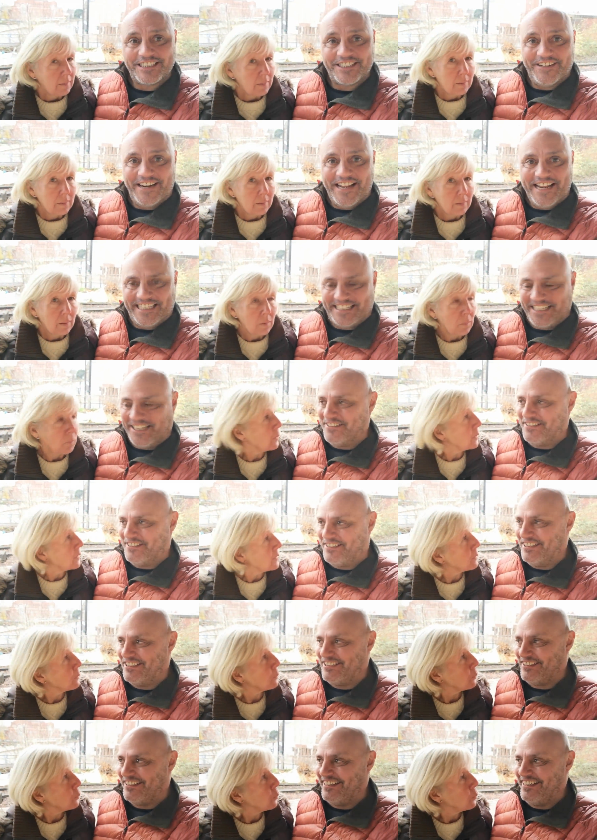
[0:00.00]
Speaker 1: unit. I was
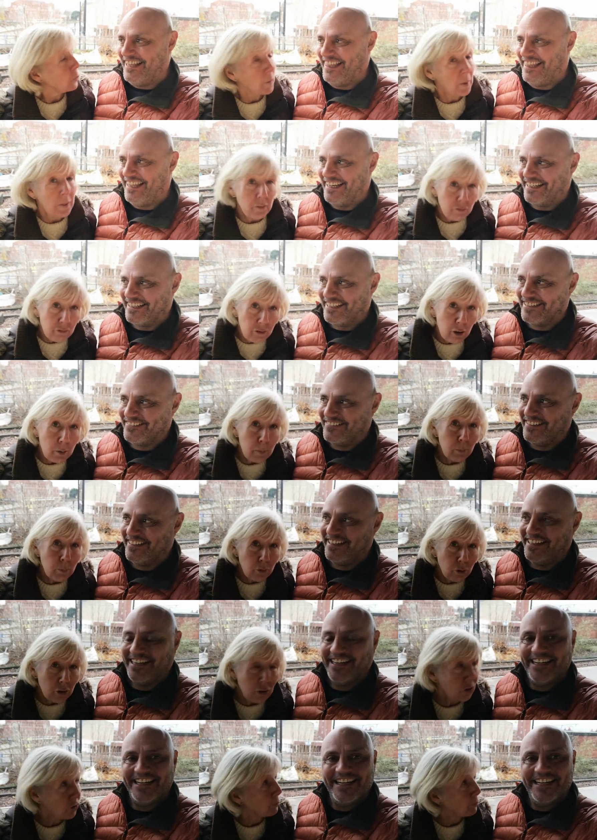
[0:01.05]
just trying to with think room of the word. To